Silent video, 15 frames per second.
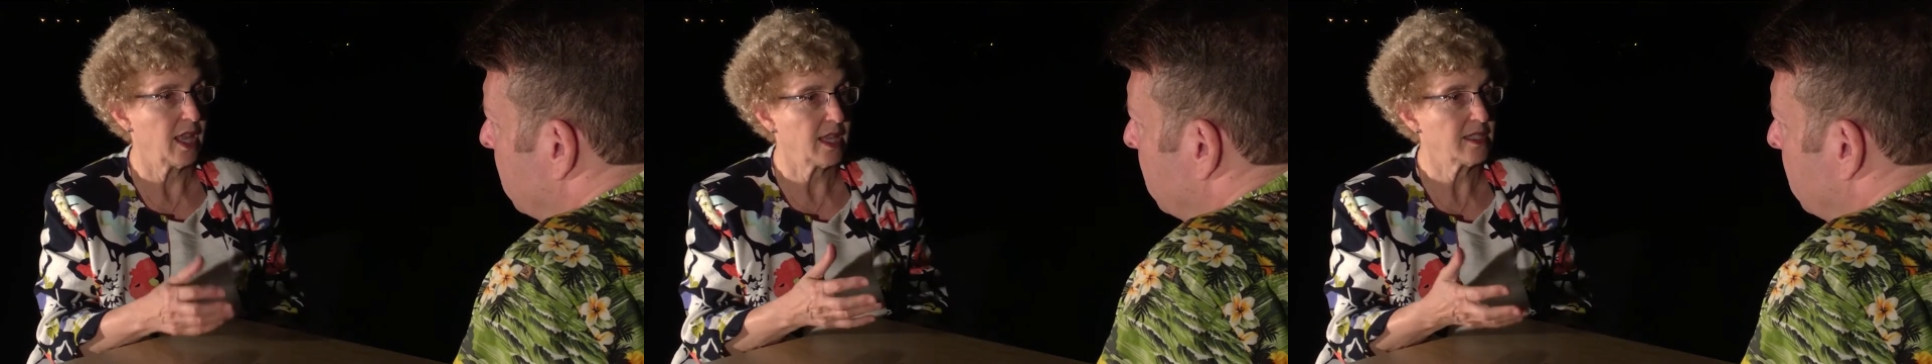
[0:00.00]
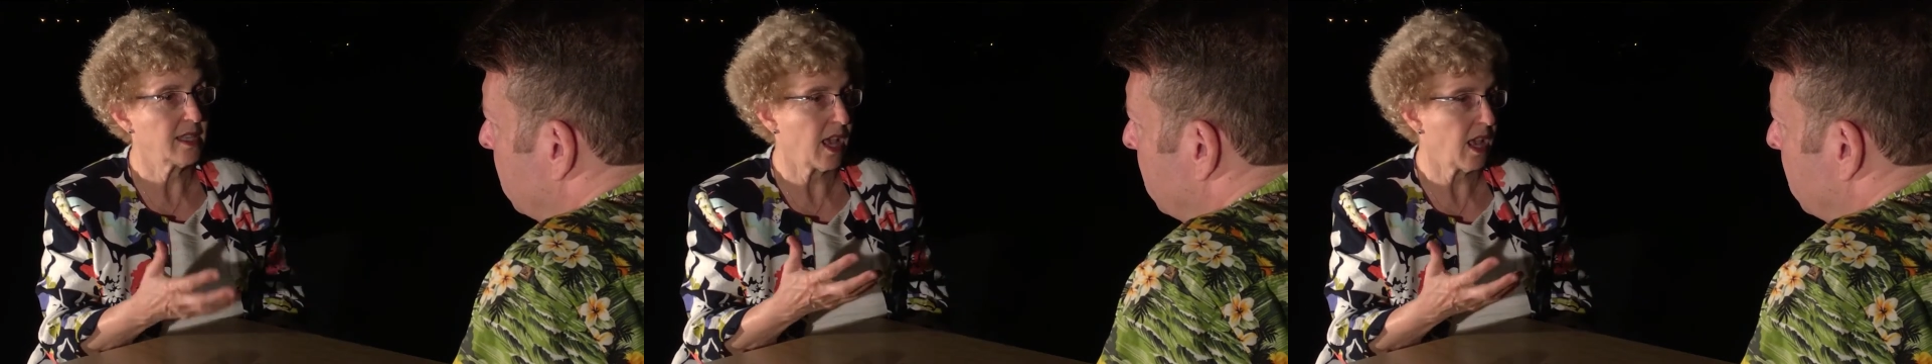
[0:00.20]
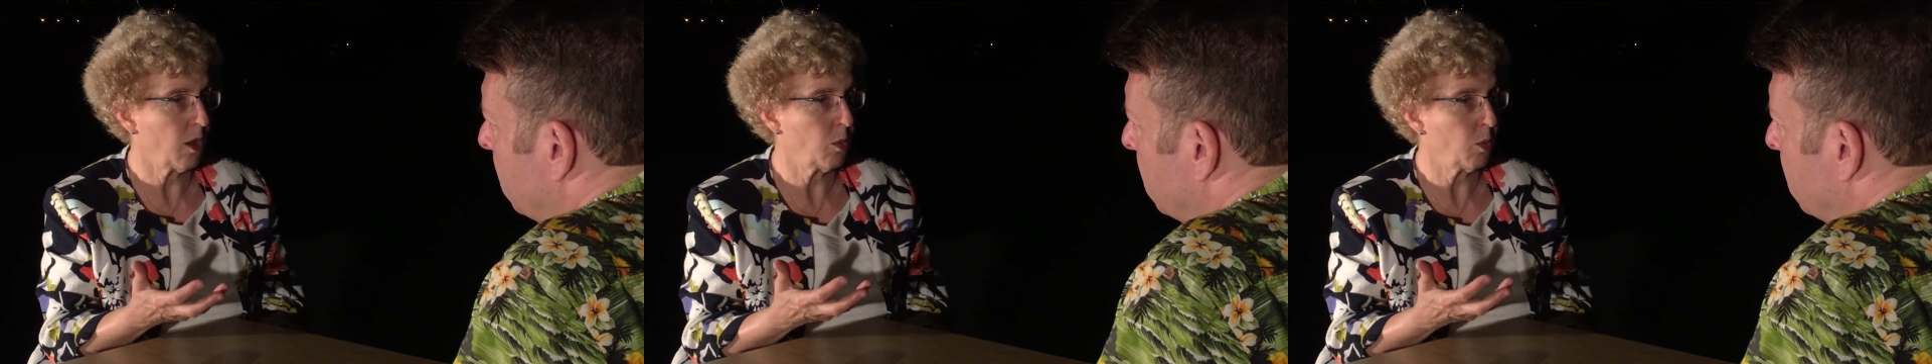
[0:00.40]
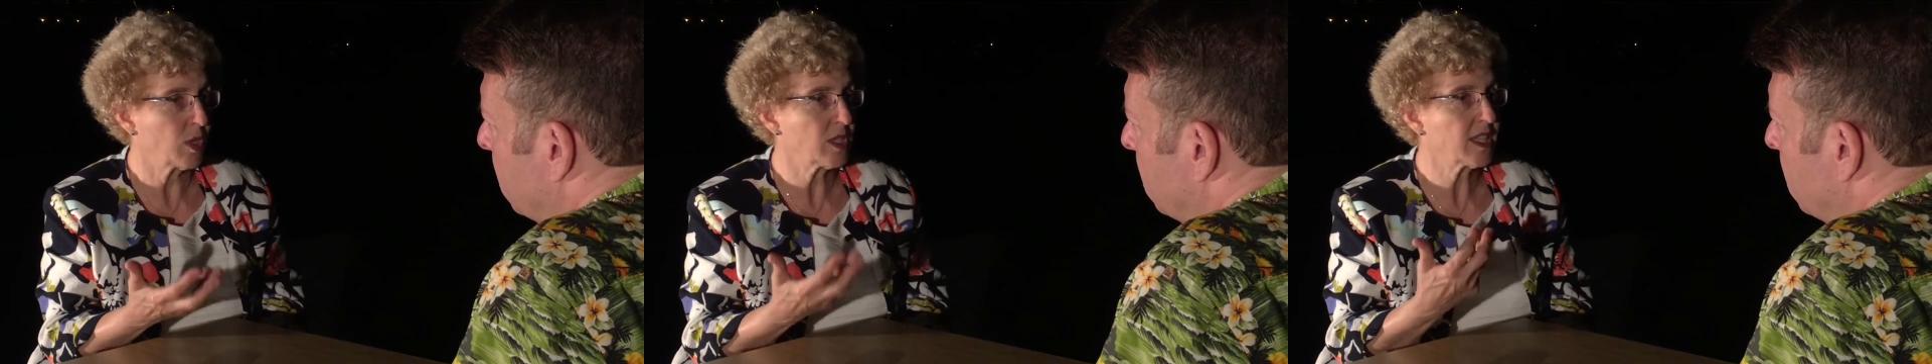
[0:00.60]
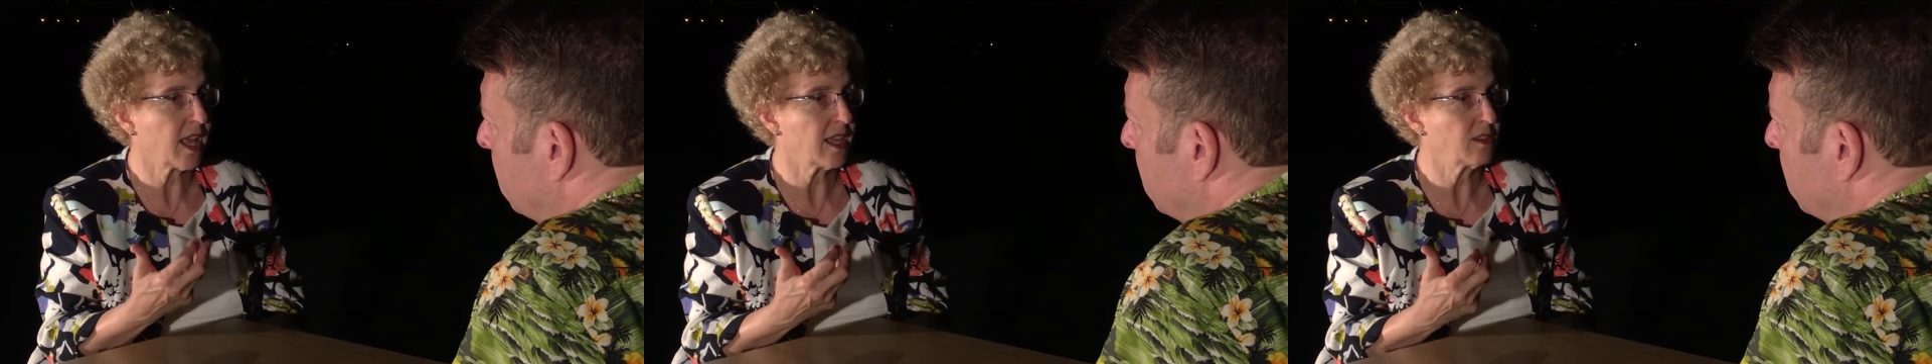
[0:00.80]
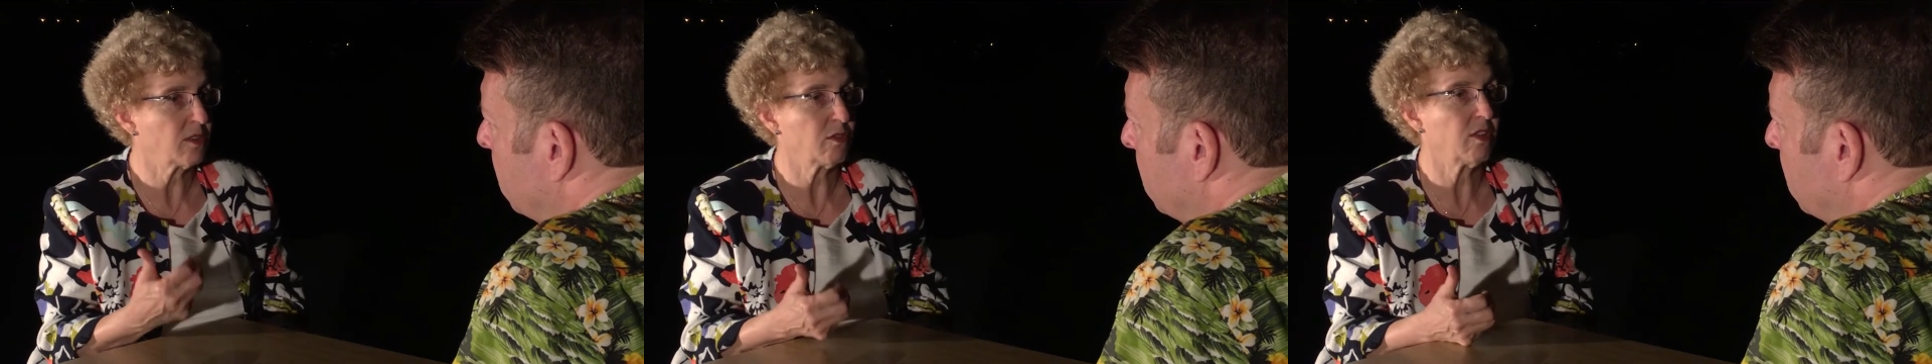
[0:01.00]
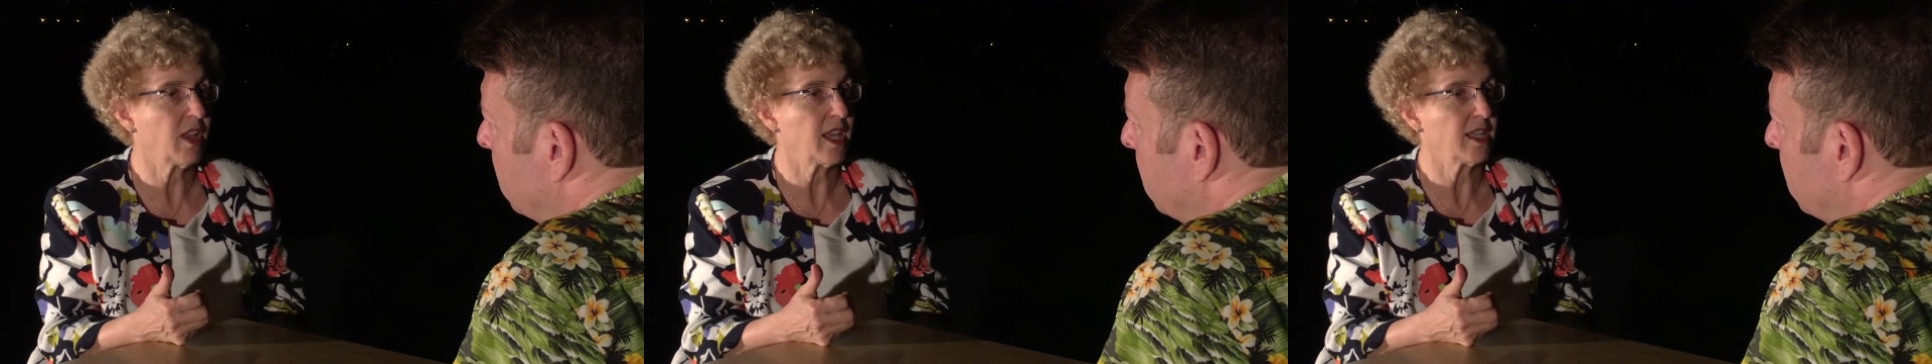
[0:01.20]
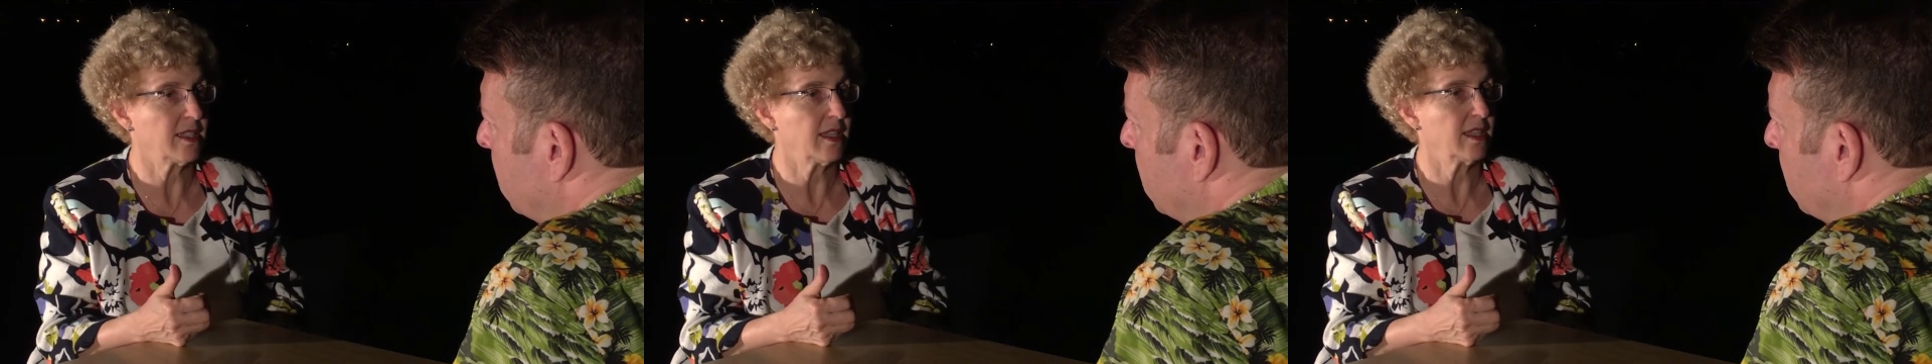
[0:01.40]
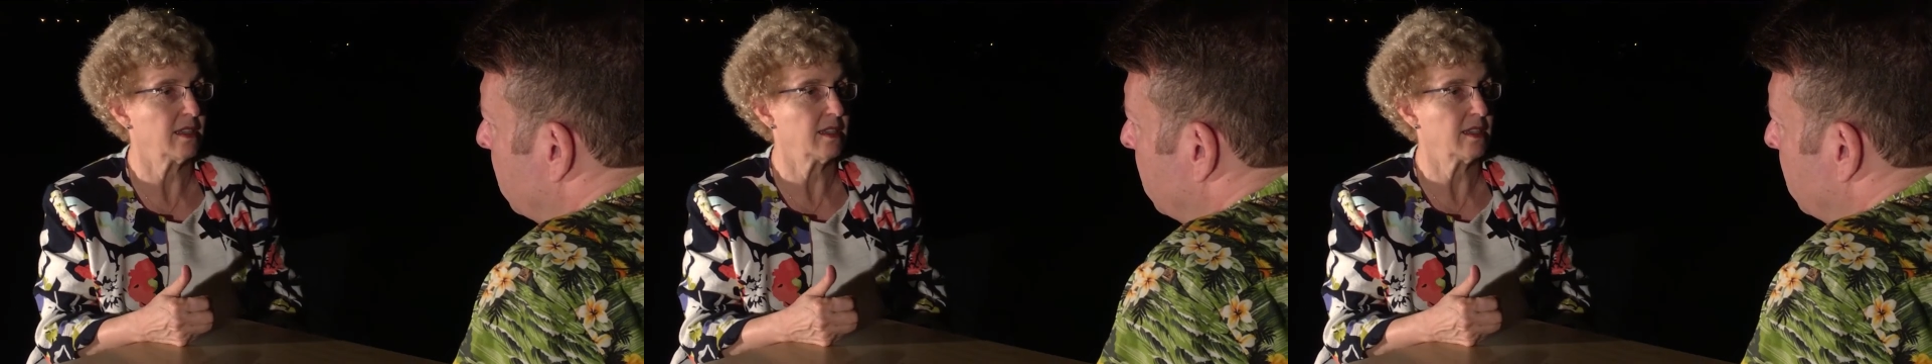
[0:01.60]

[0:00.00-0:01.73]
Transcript: and how what kind of light